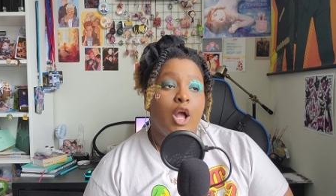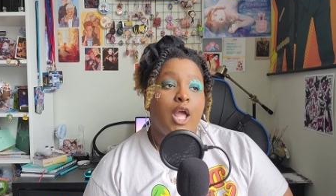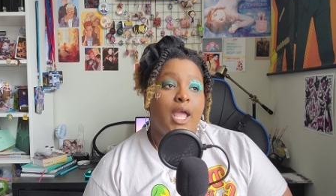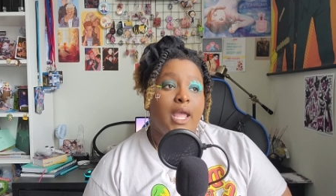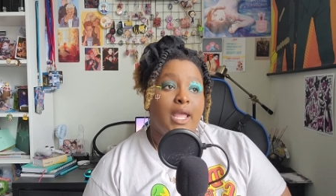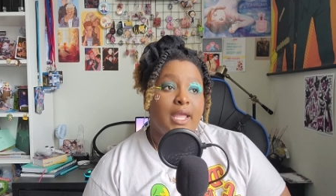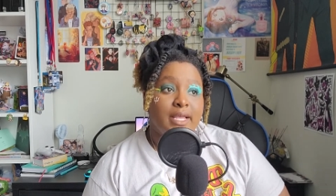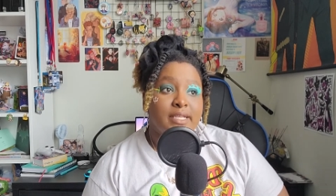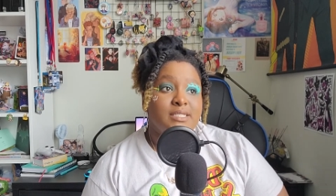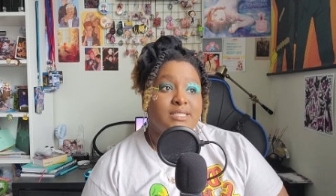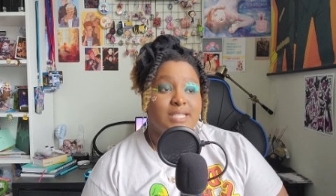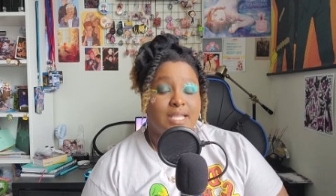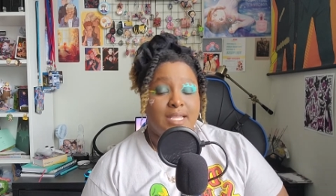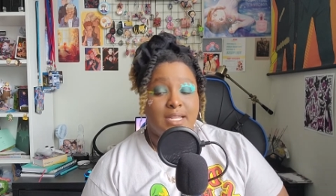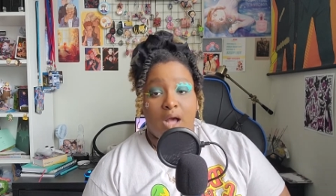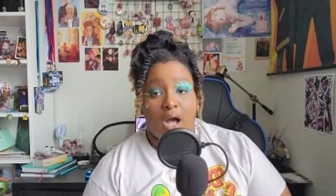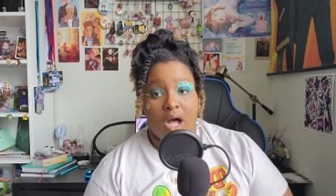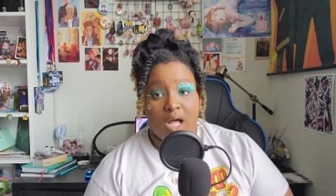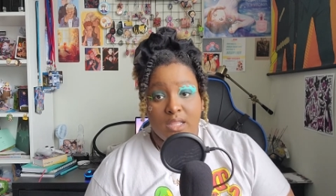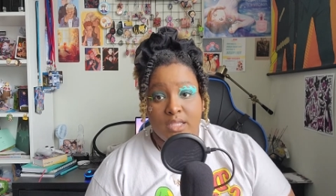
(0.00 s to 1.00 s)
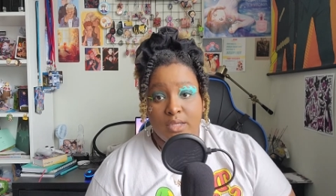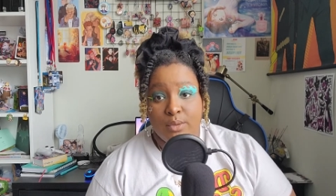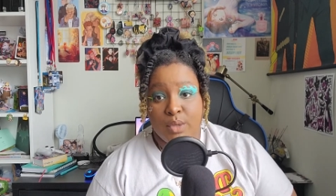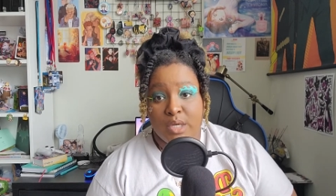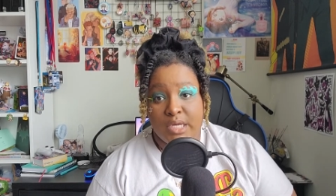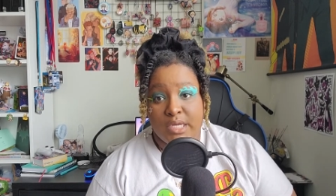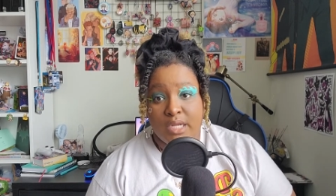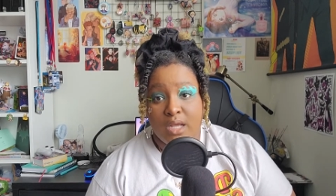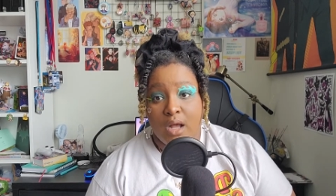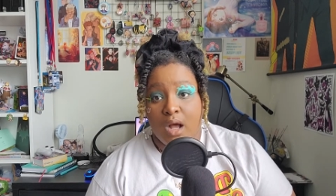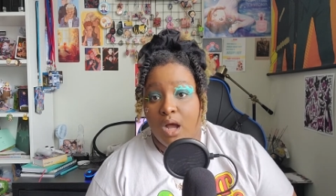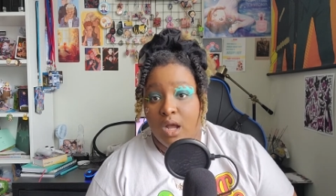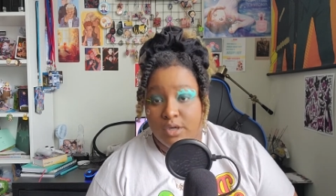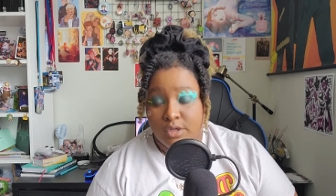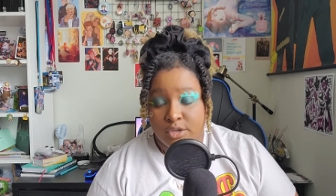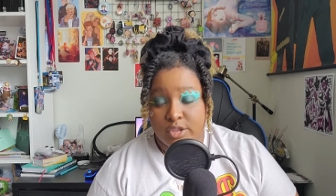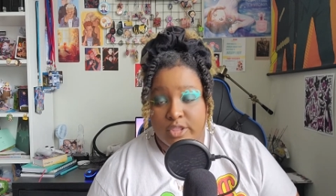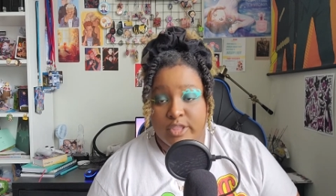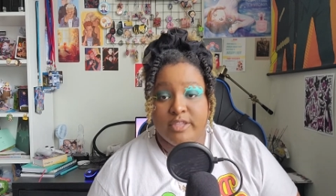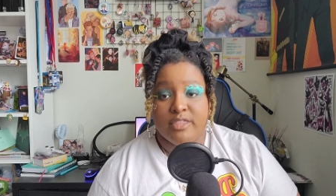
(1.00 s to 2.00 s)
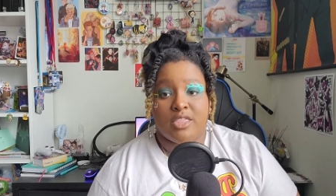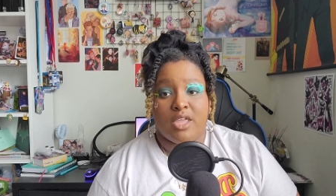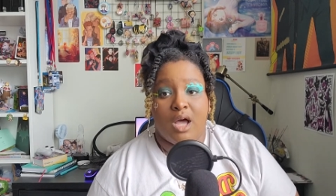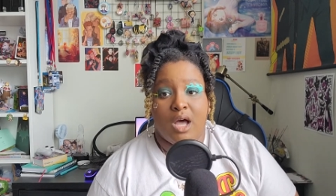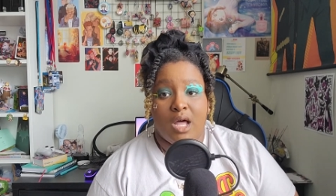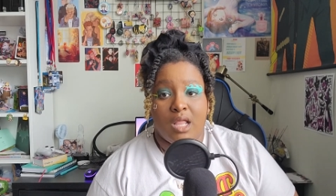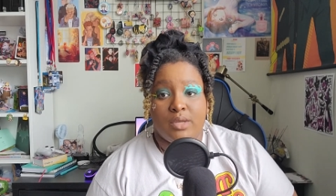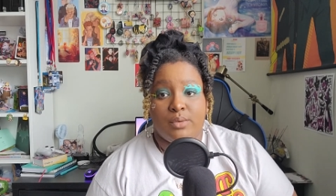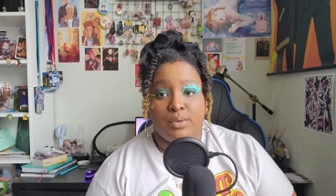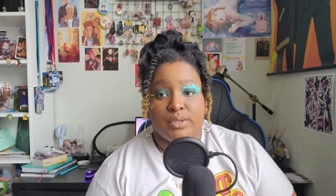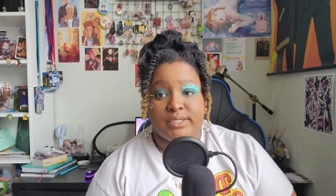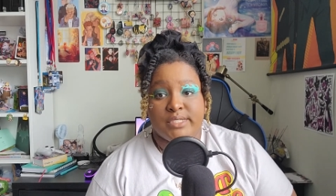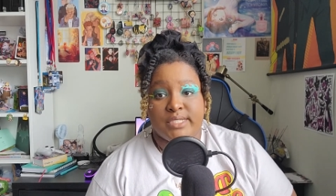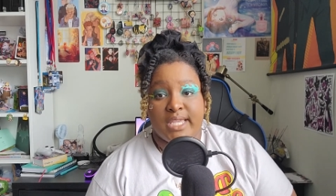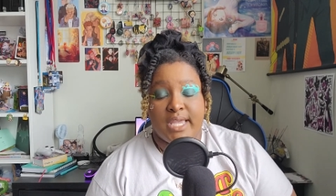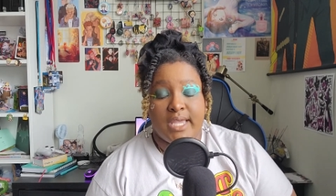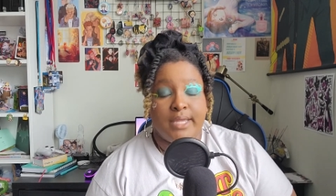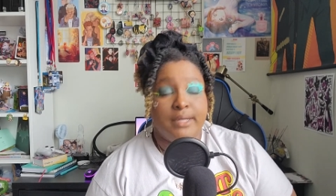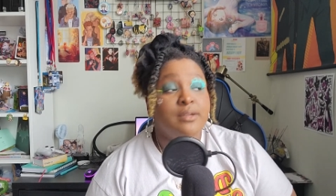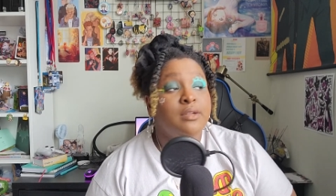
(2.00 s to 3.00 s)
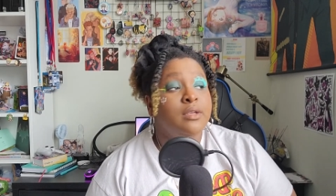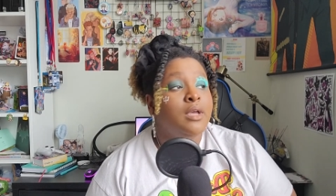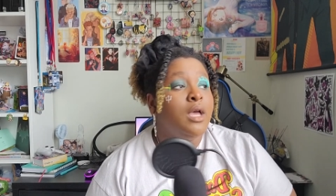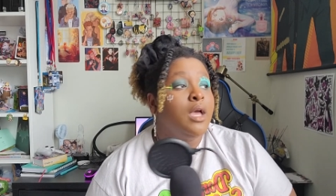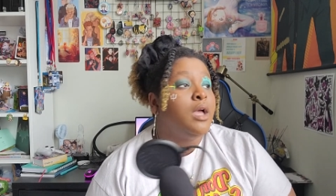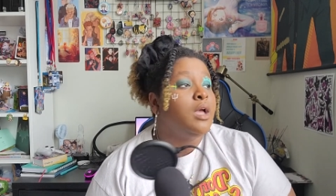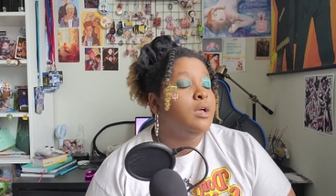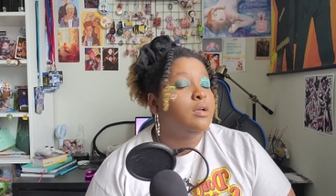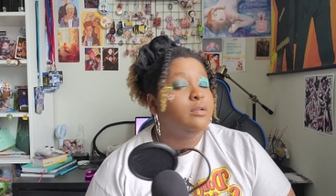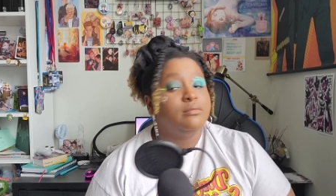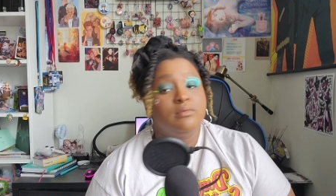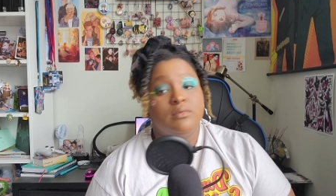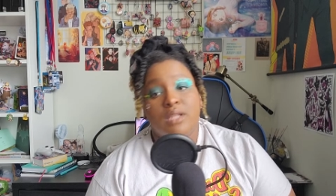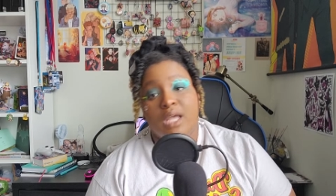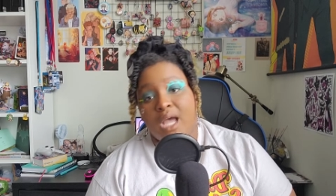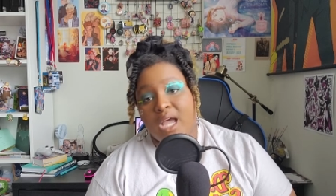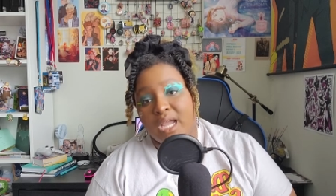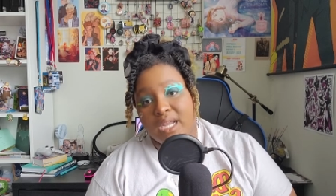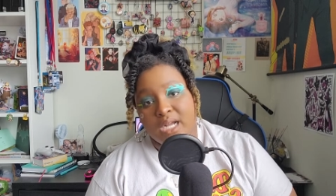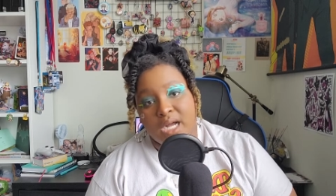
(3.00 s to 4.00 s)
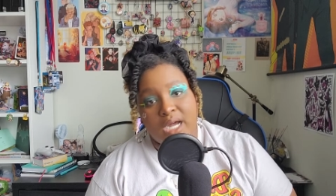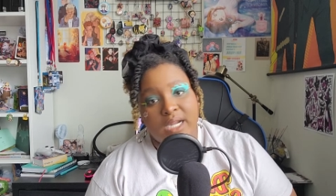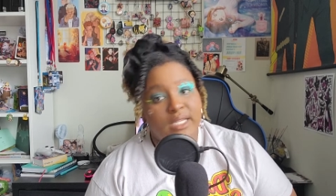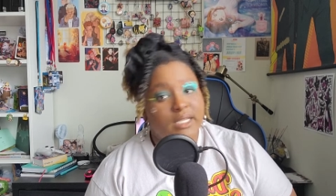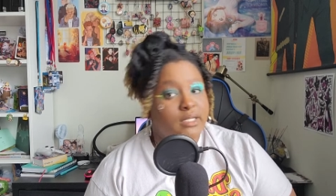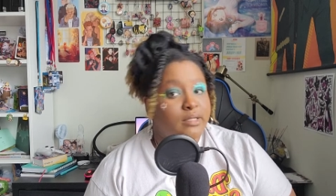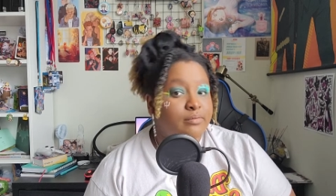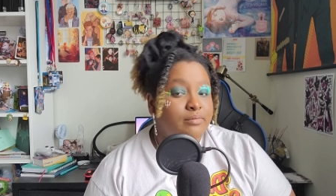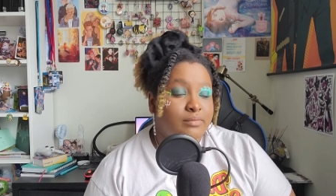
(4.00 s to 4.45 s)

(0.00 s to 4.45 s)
is in Hollywood, underneath the Hollywood sign, iconic.